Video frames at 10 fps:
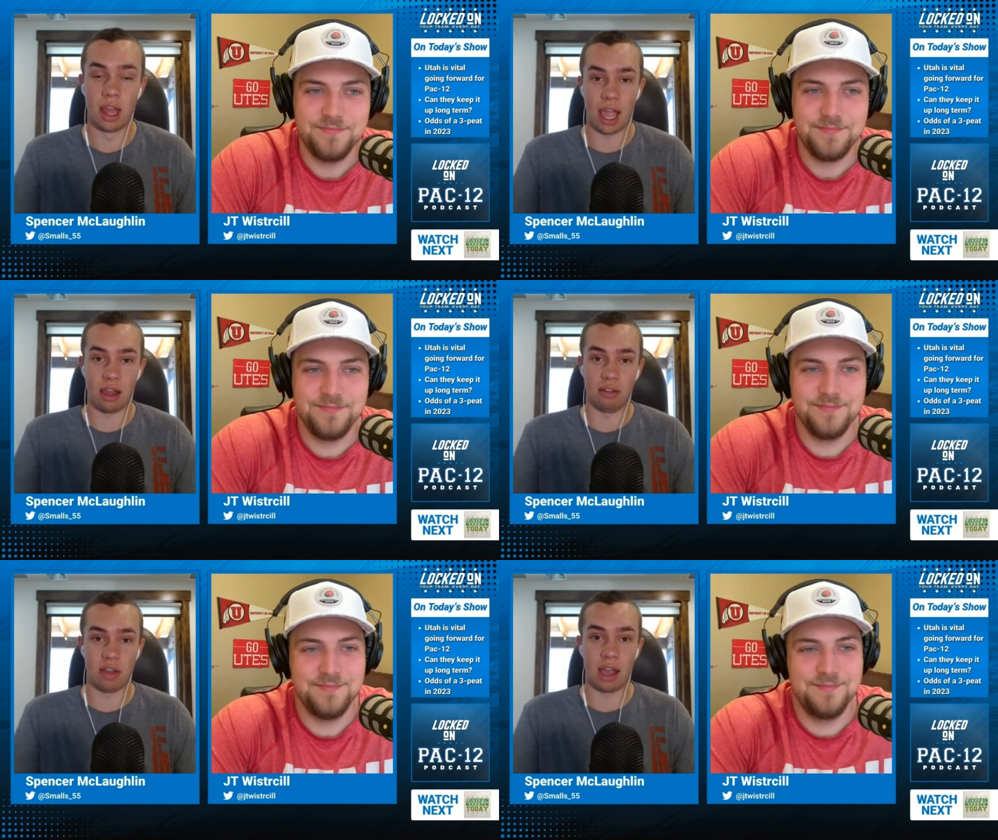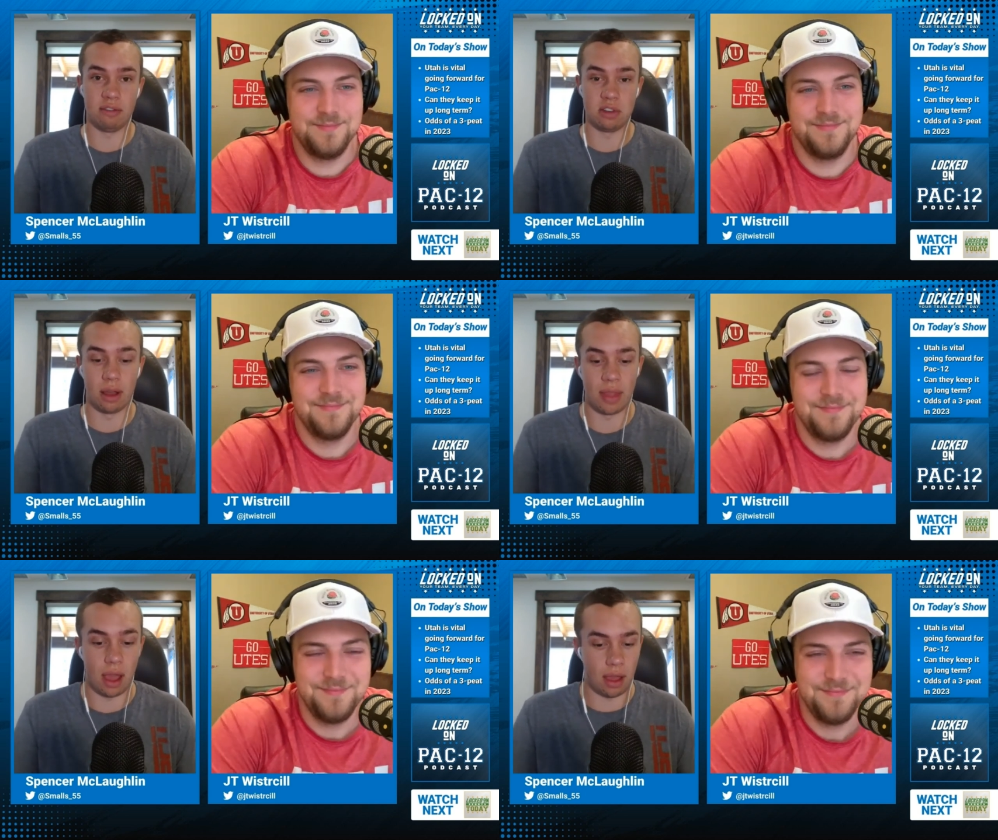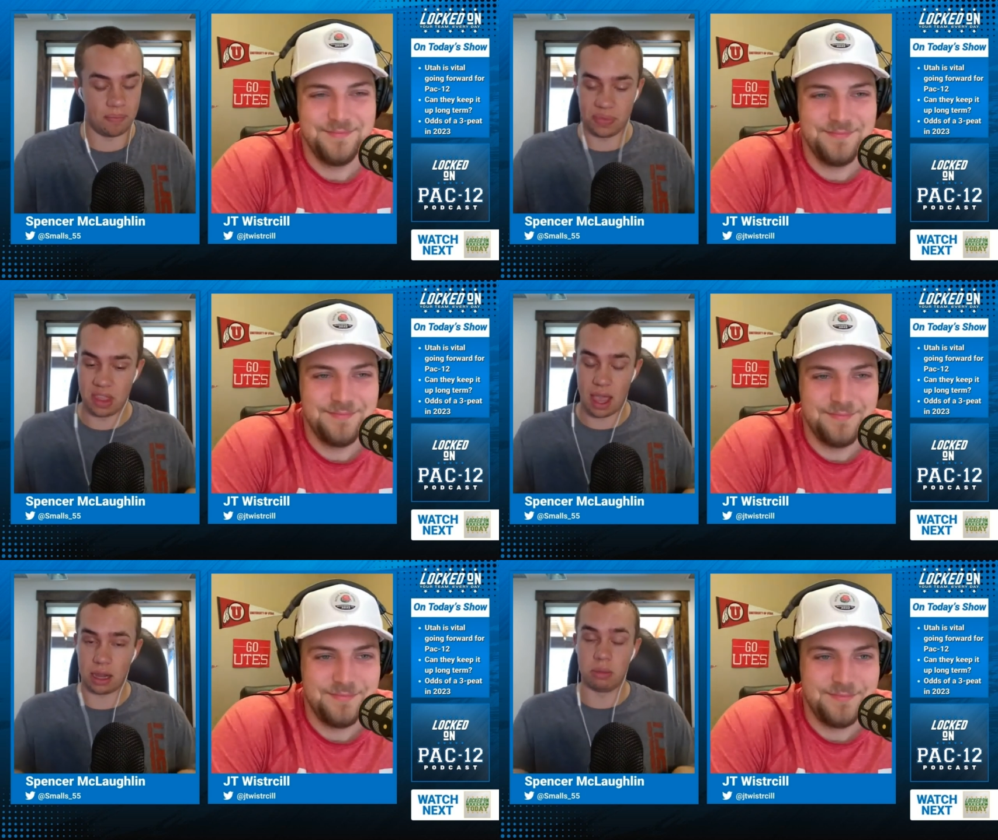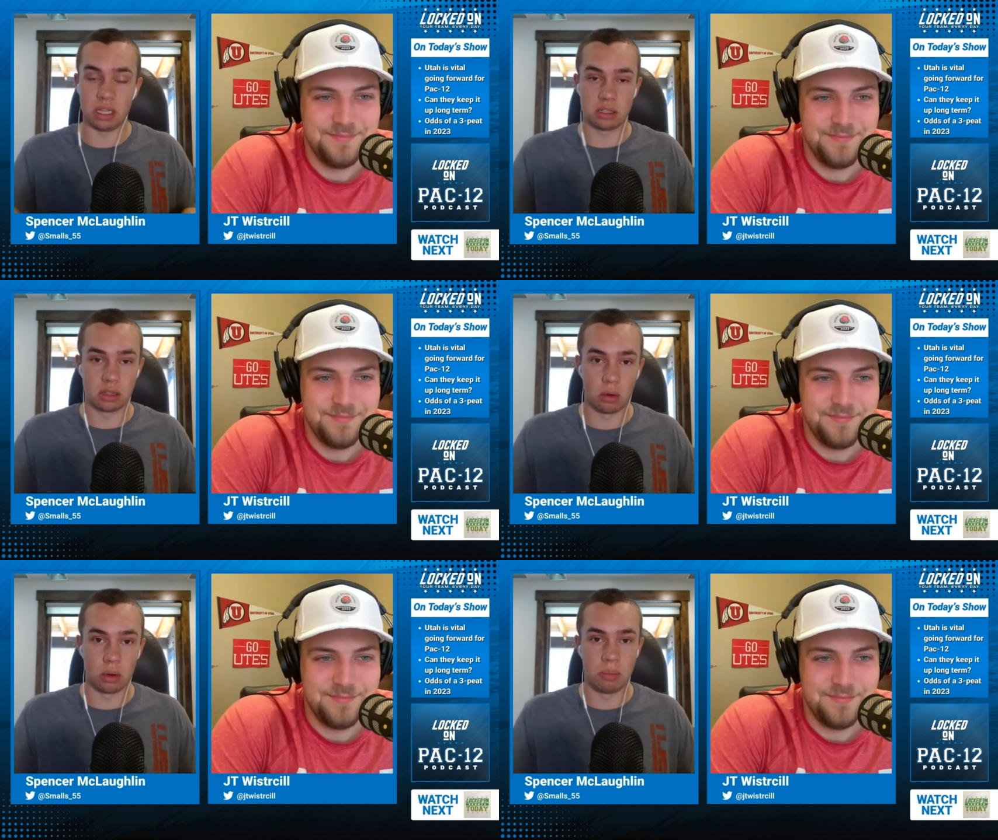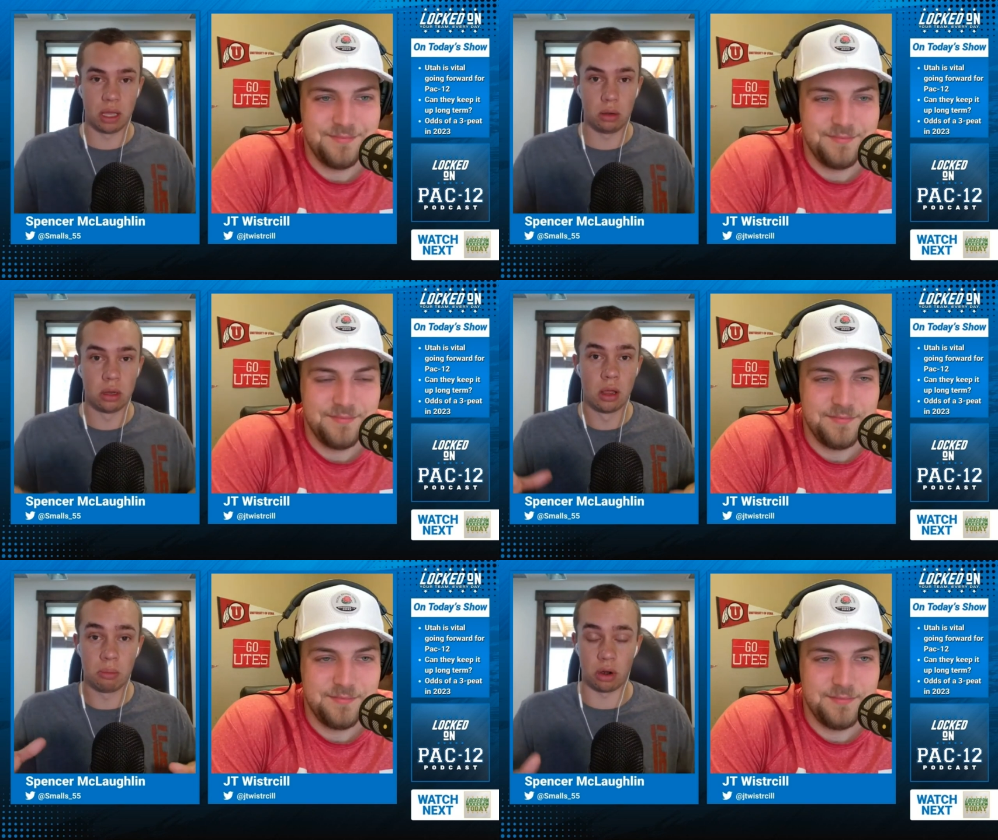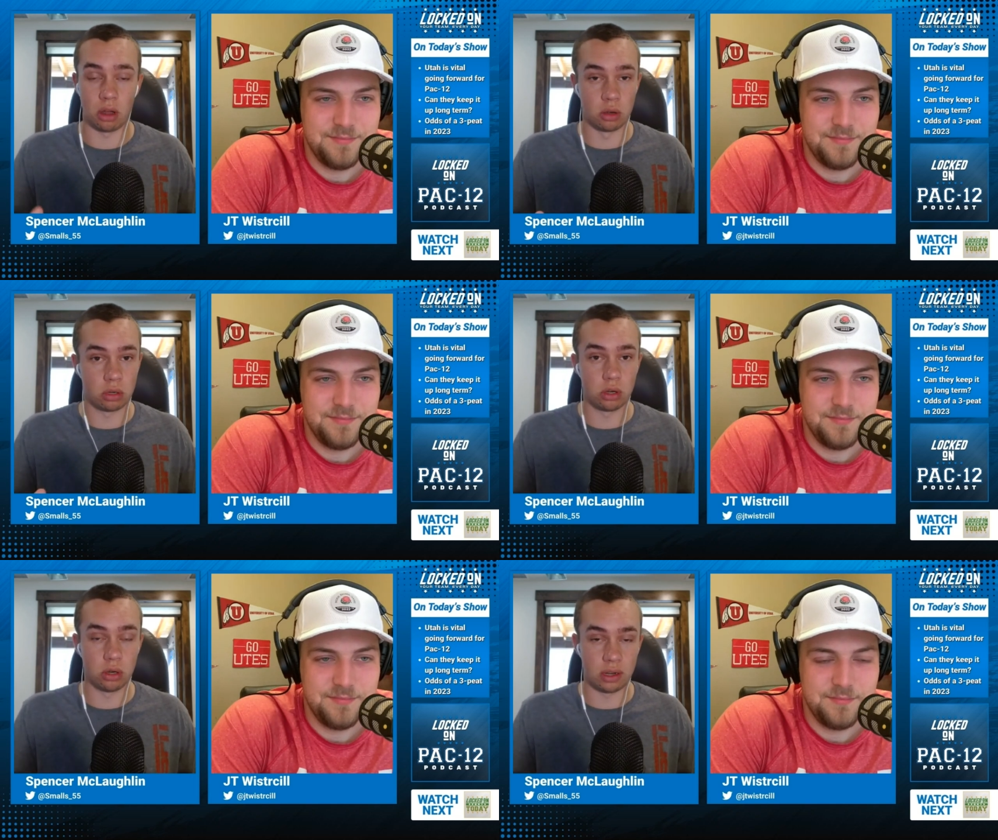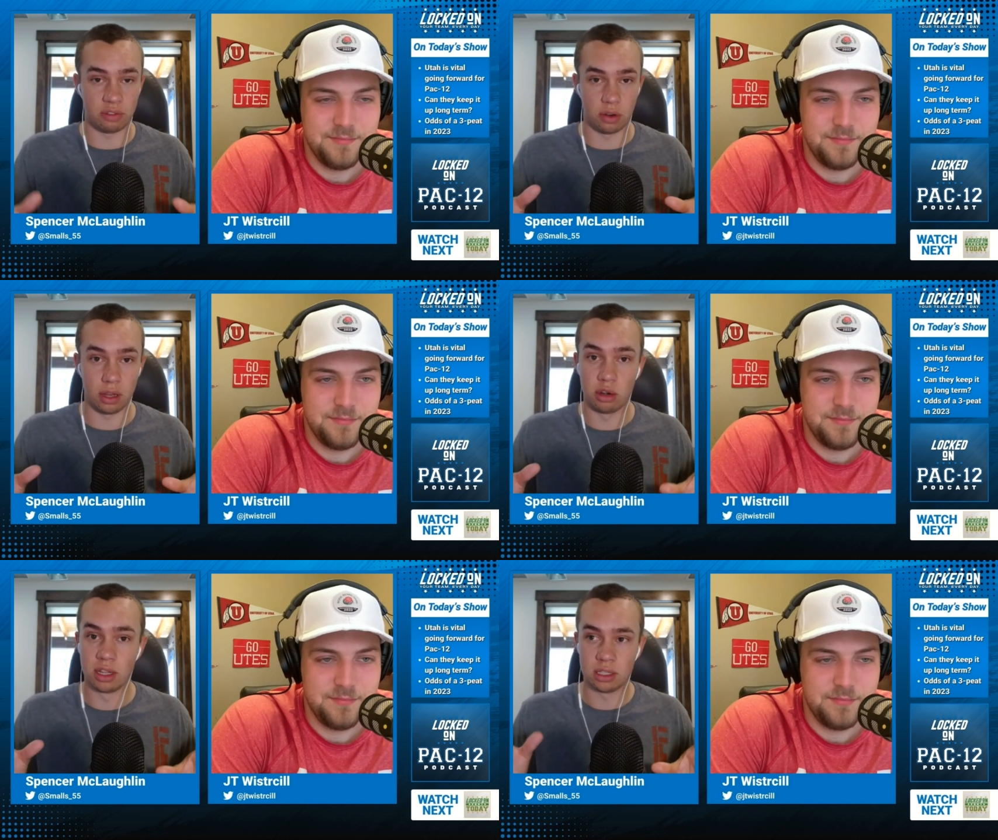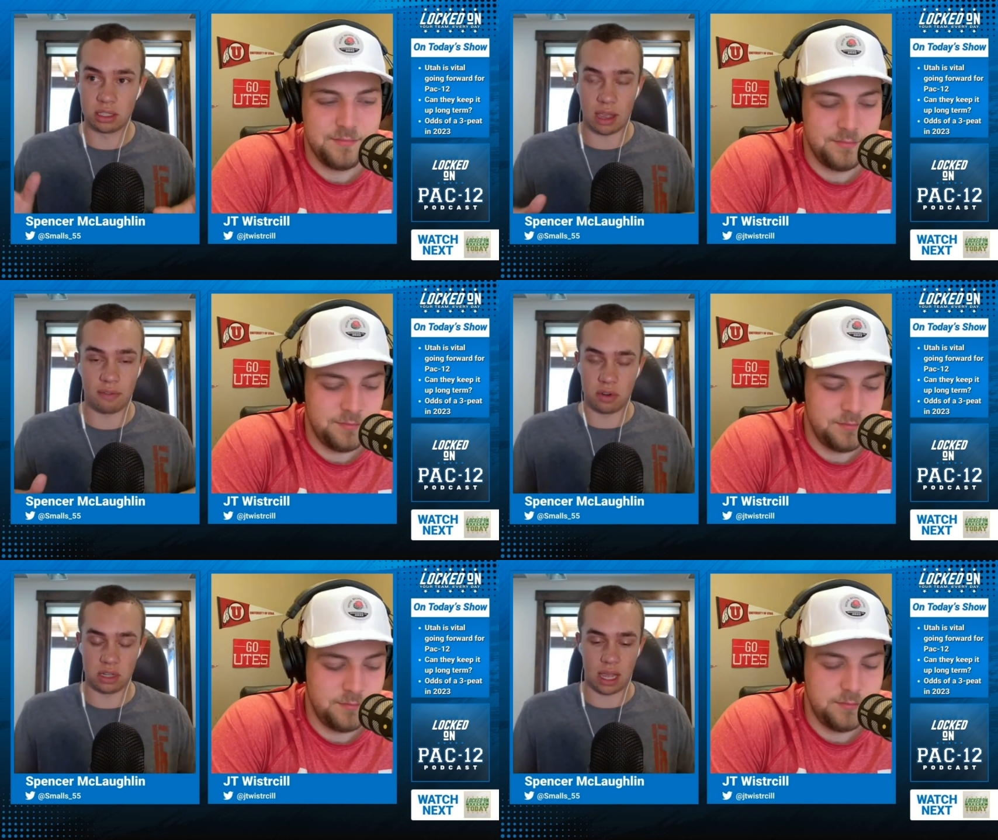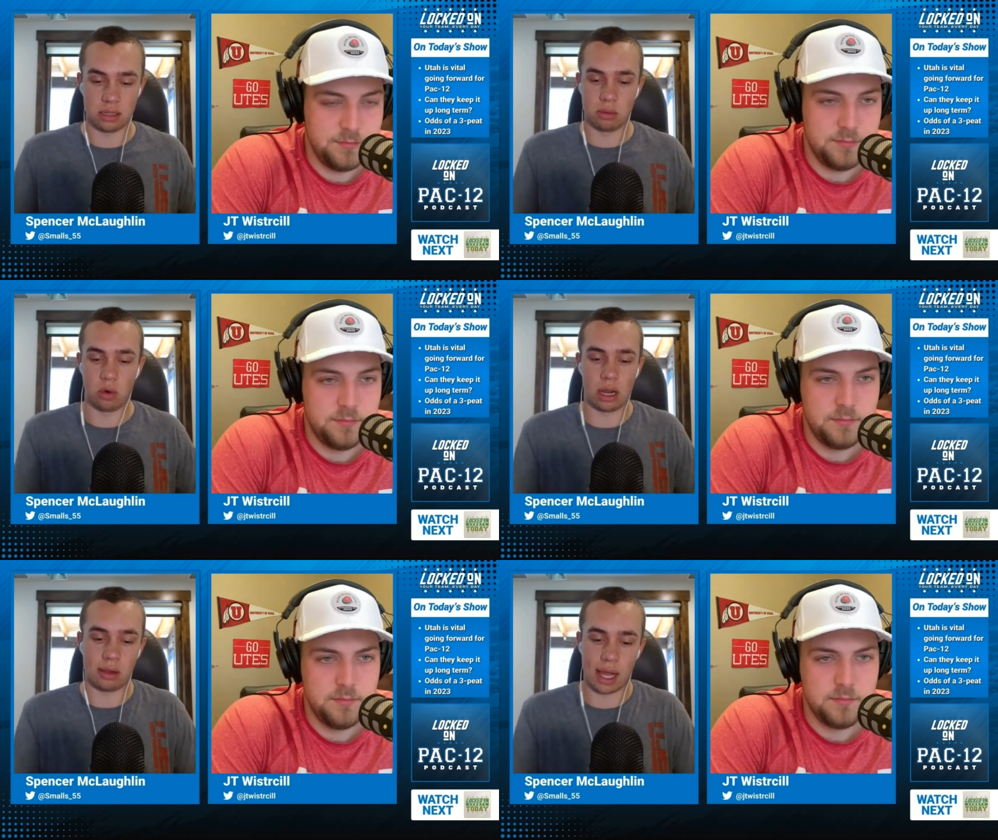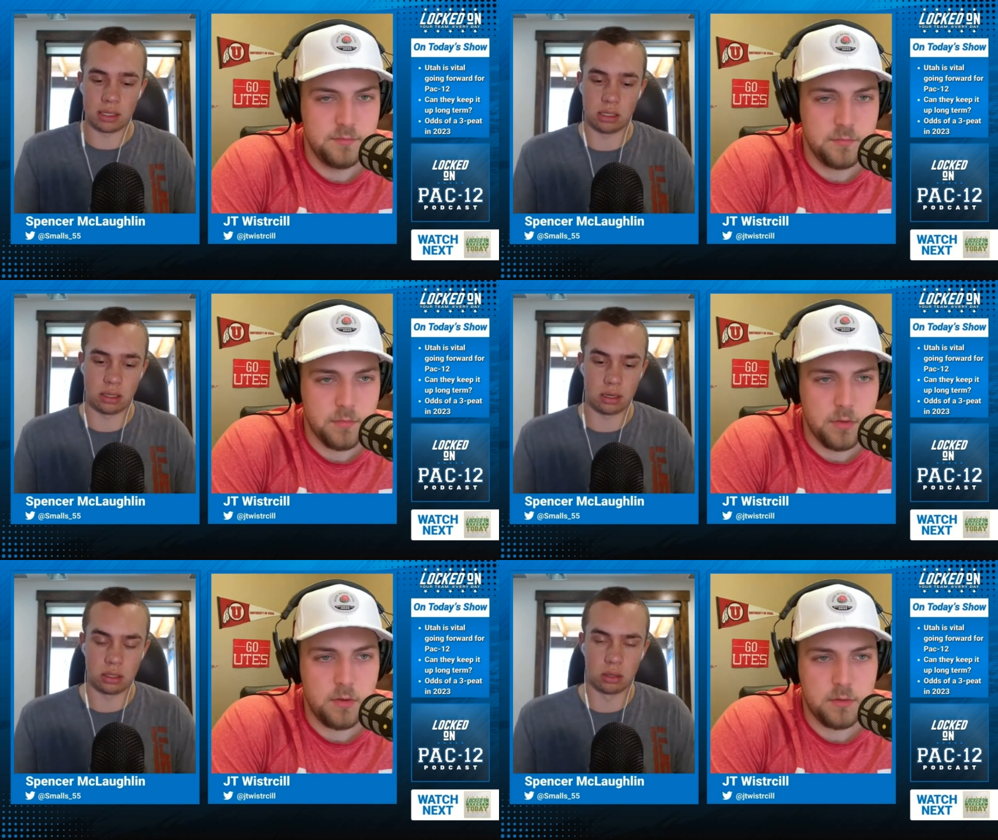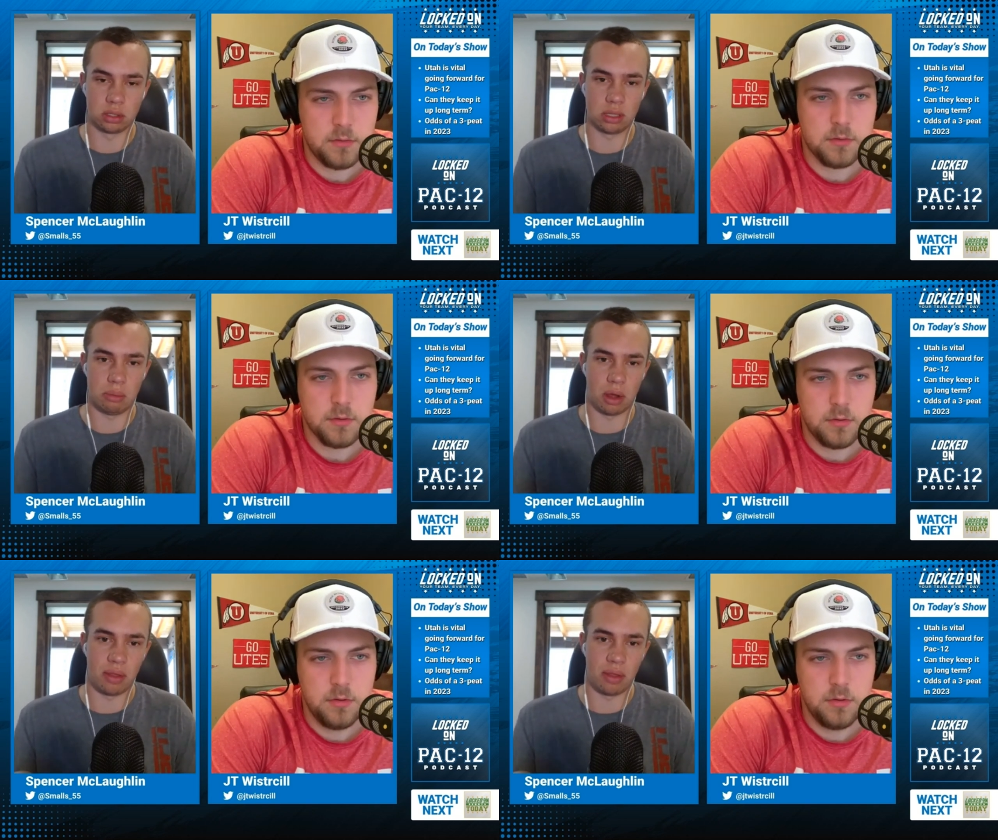Speaker 1: have done that. That could be a slower build, but on the recruiting front, Stanford has had some great classes there, so don't sleep on